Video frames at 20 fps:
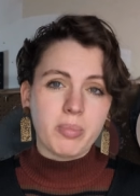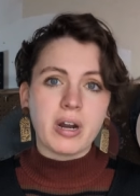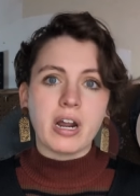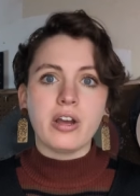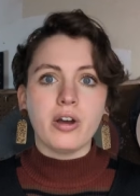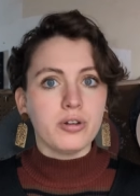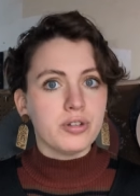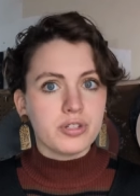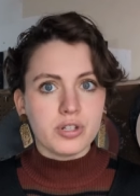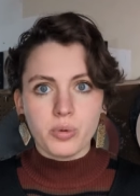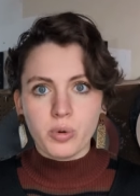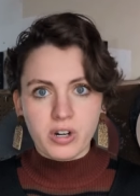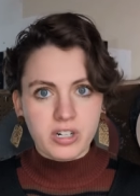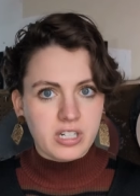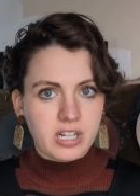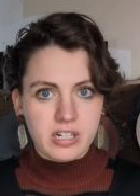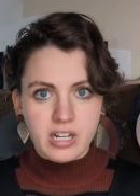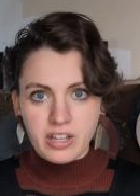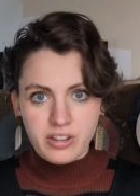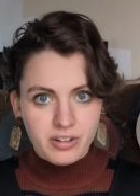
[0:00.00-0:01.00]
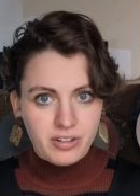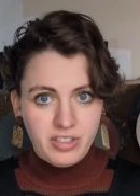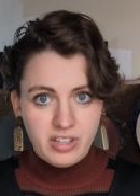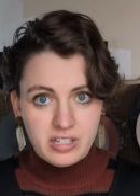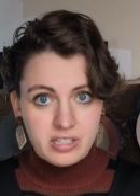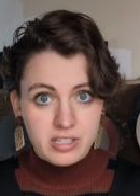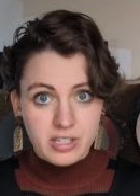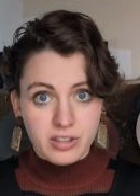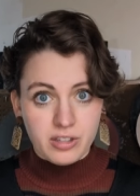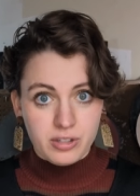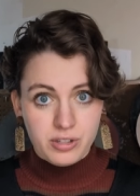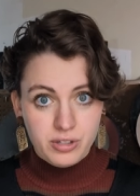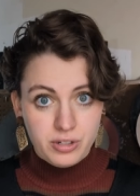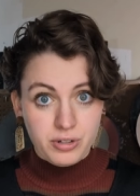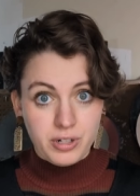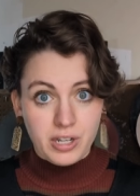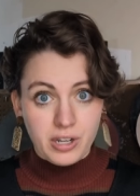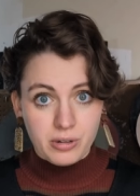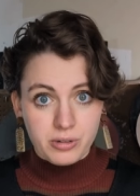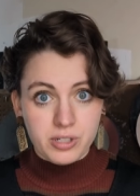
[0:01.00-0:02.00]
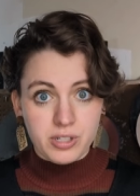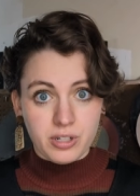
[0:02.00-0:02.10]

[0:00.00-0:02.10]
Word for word: but I also worked on other things in the studio